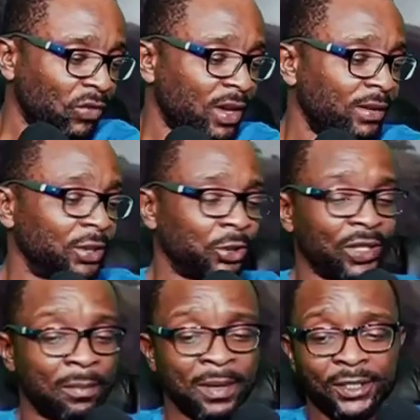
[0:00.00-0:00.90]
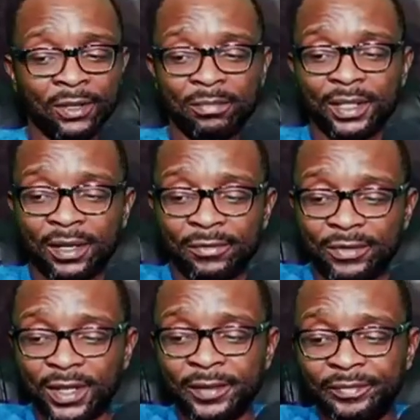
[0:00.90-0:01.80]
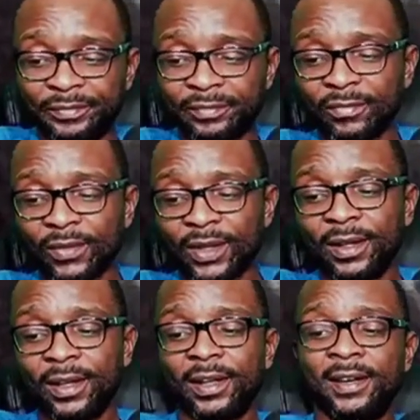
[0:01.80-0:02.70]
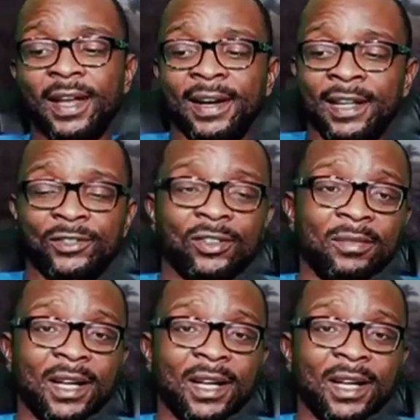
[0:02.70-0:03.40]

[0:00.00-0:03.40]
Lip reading: He should abandon Biafra. That ransom now,